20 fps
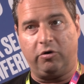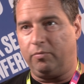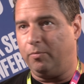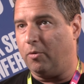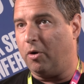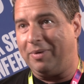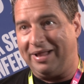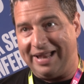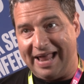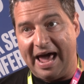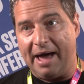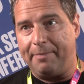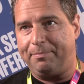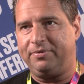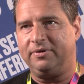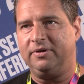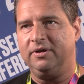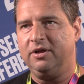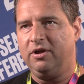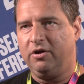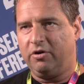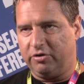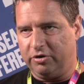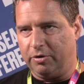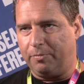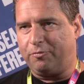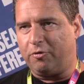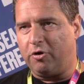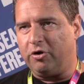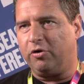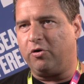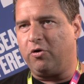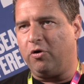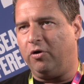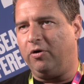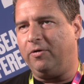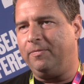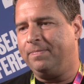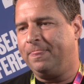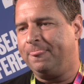mobile app or your protocol.